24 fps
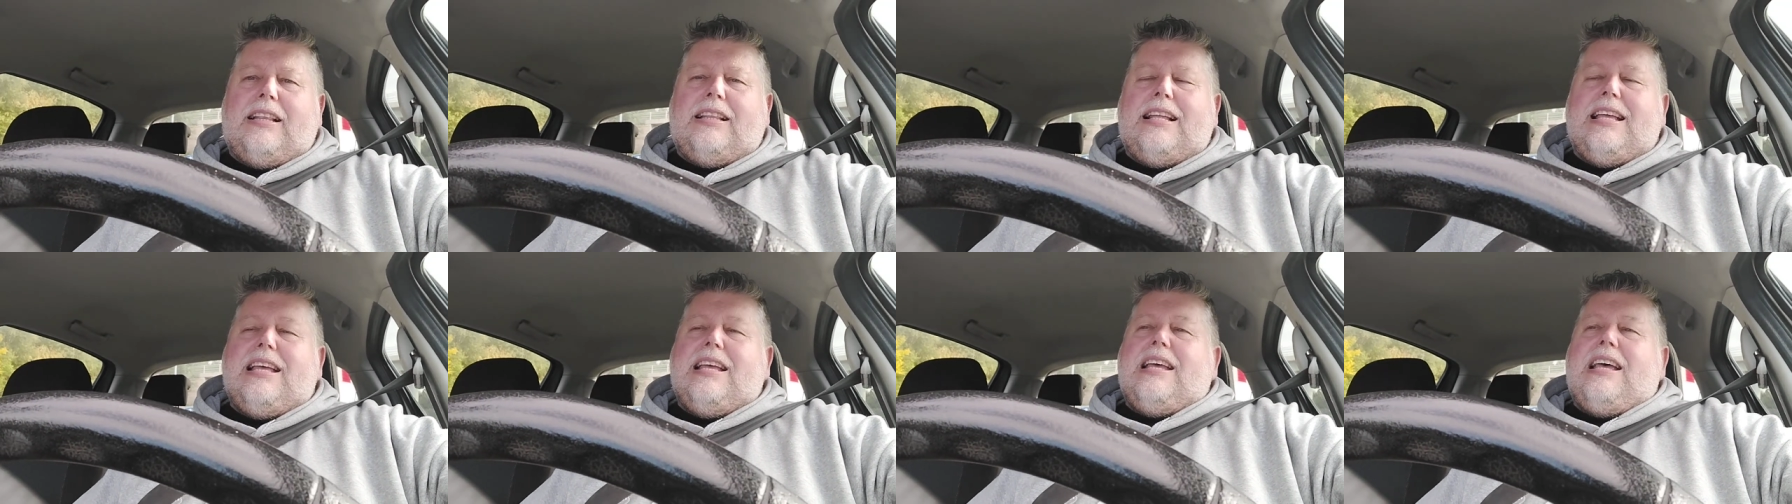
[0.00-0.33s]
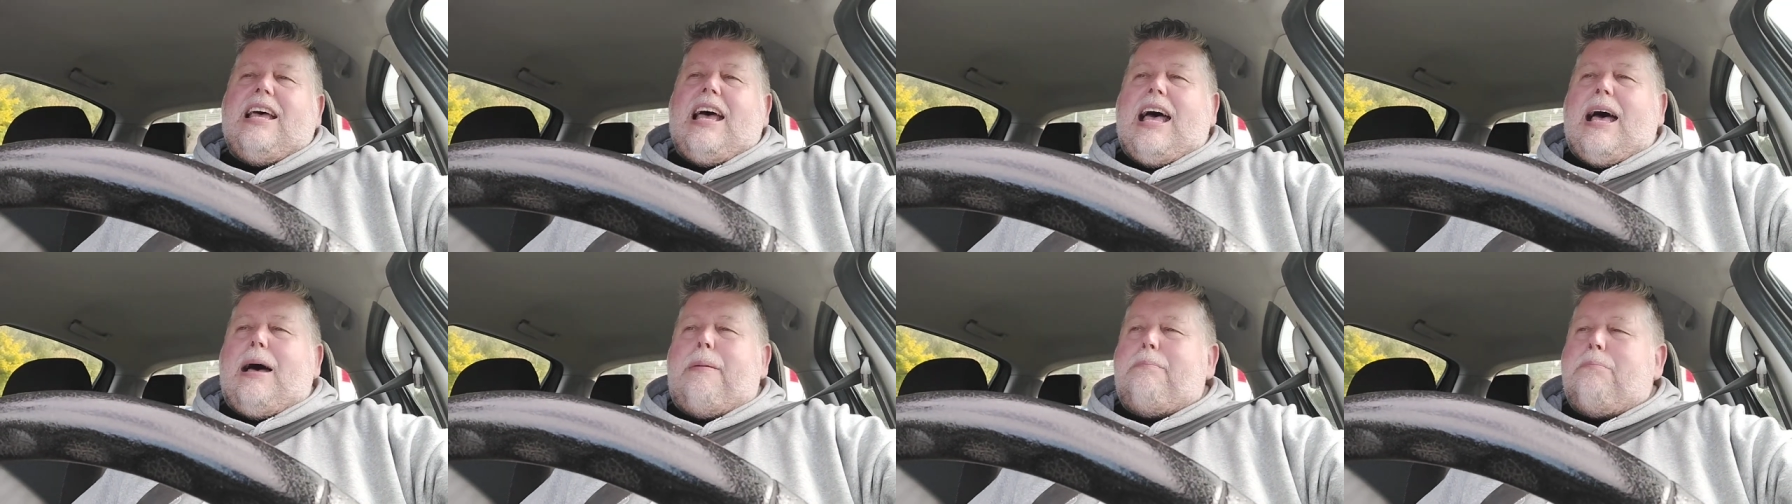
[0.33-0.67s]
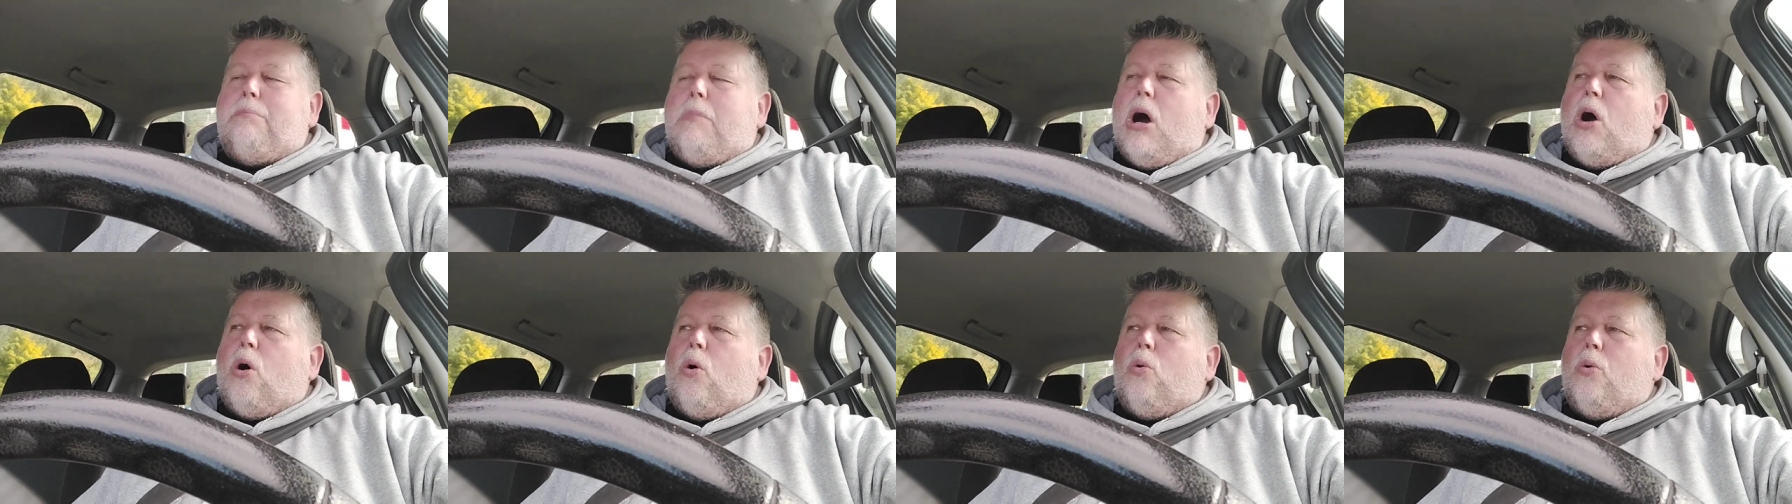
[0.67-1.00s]

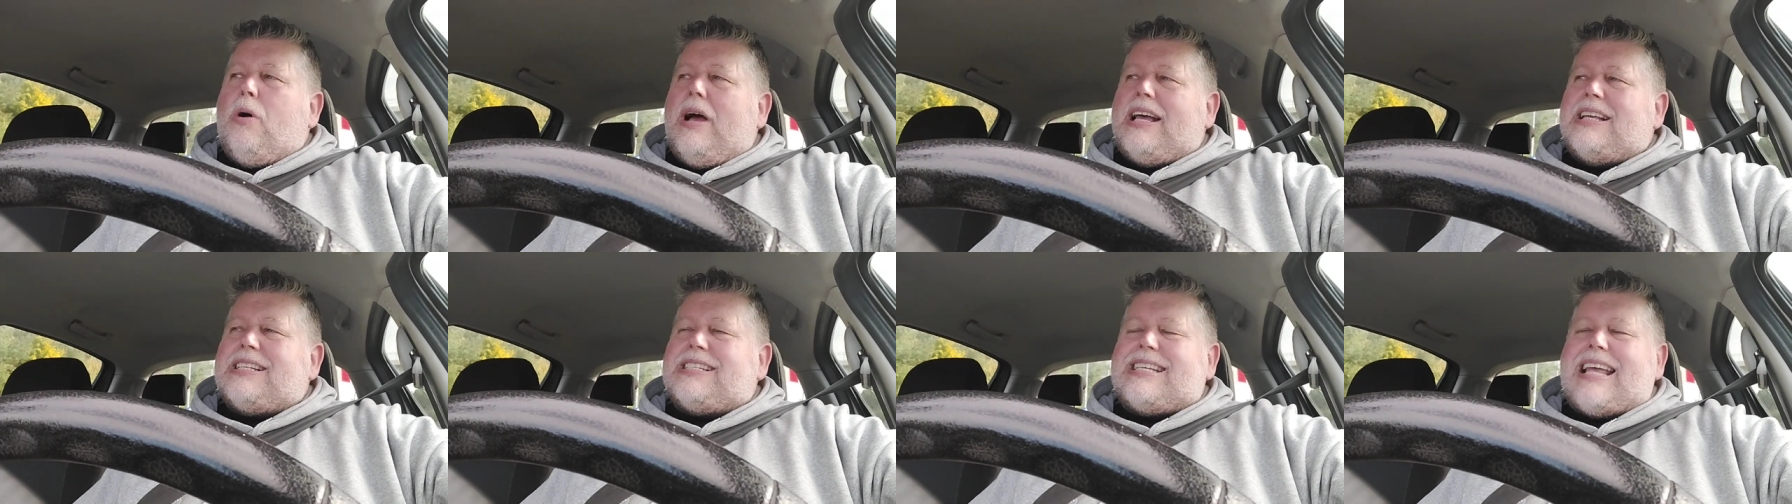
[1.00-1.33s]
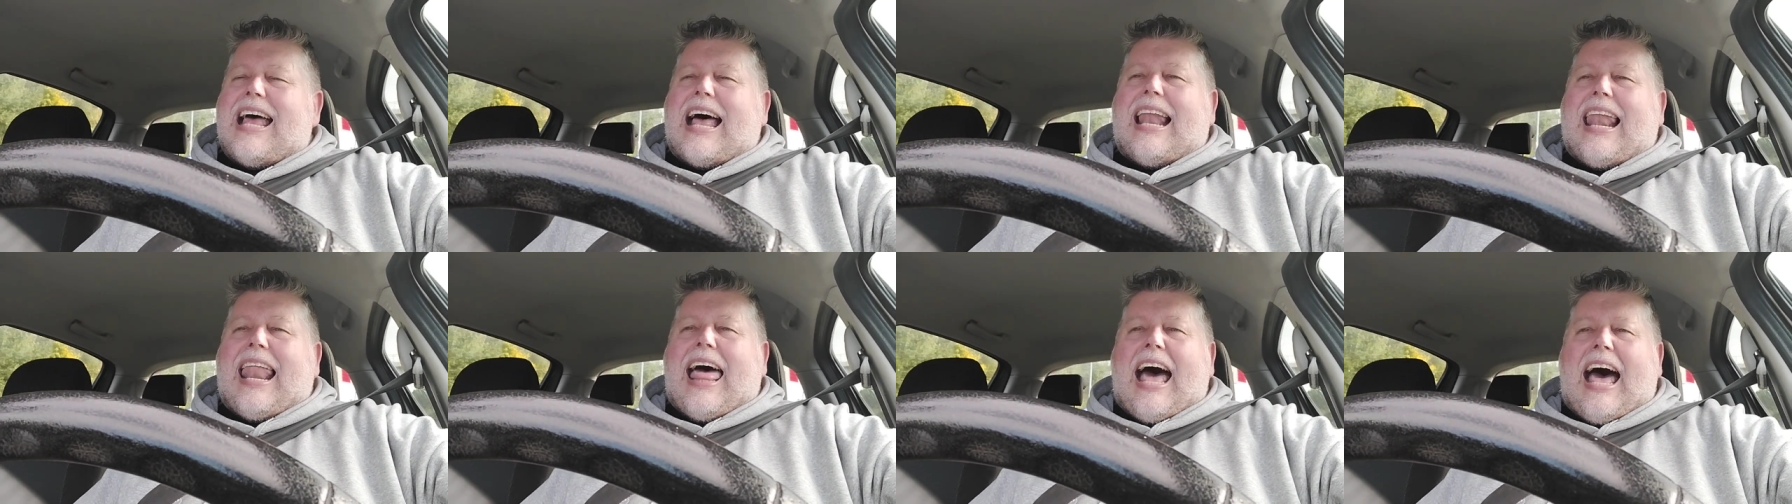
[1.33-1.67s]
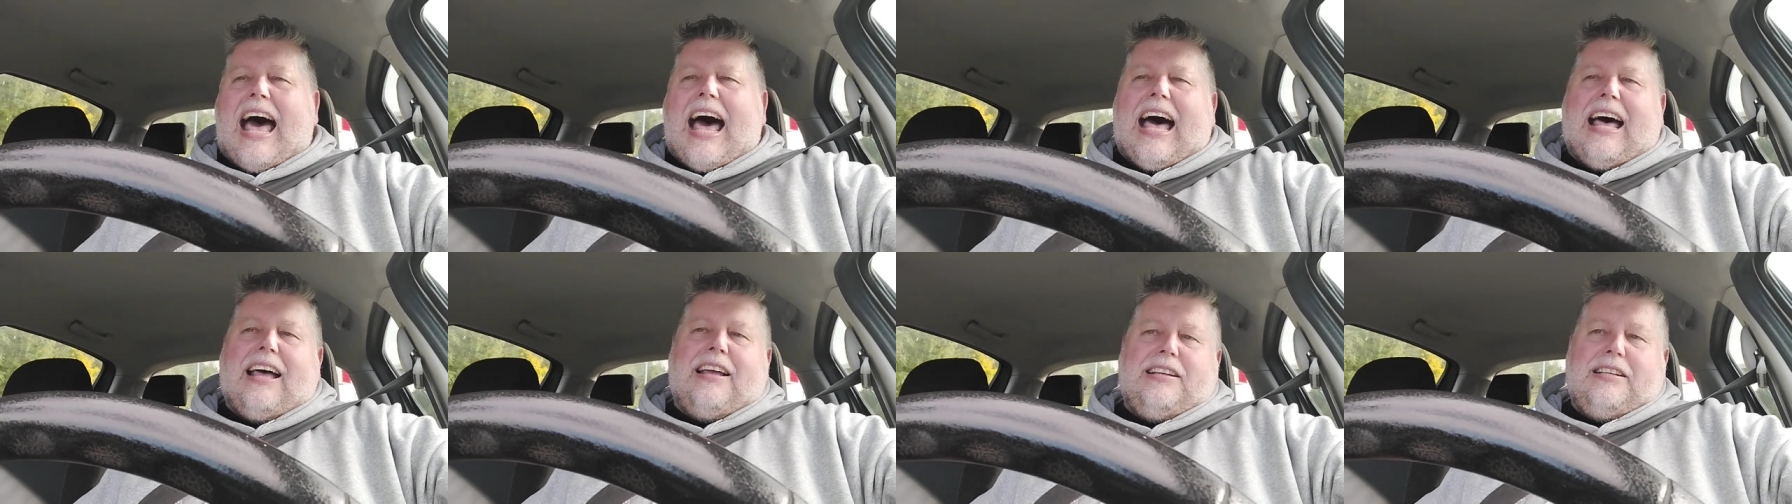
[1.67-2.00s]
And Mo
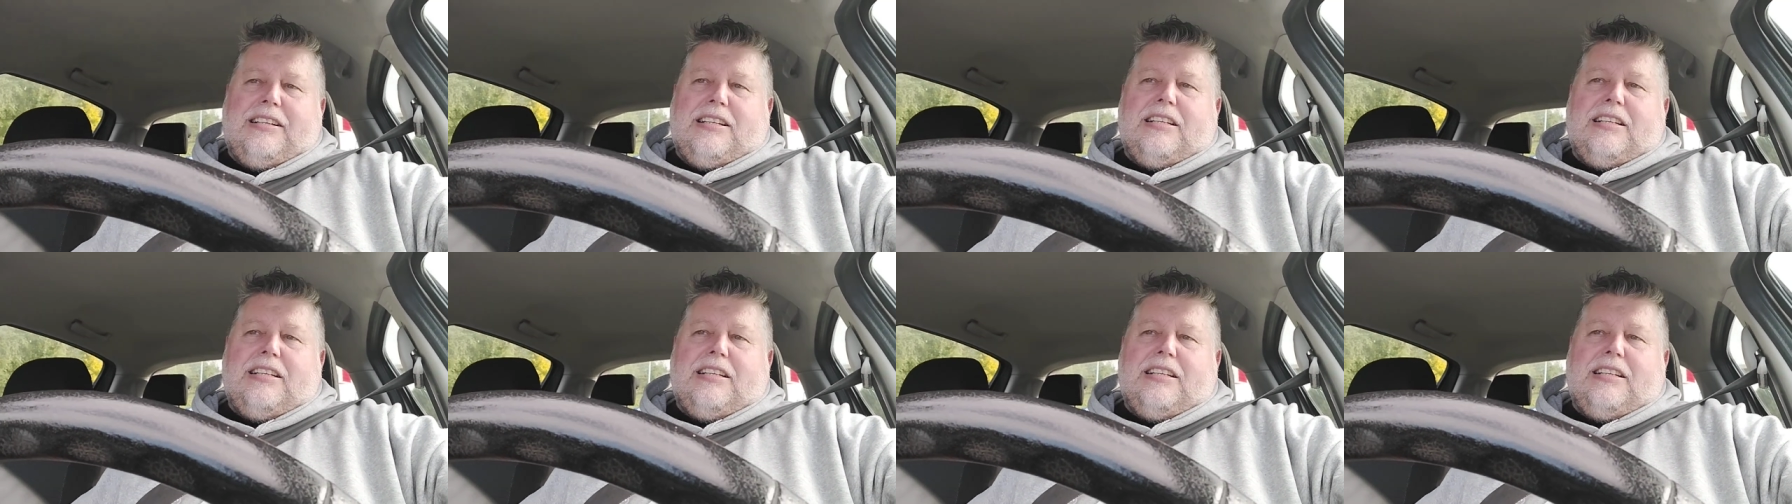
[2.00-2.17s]
Salah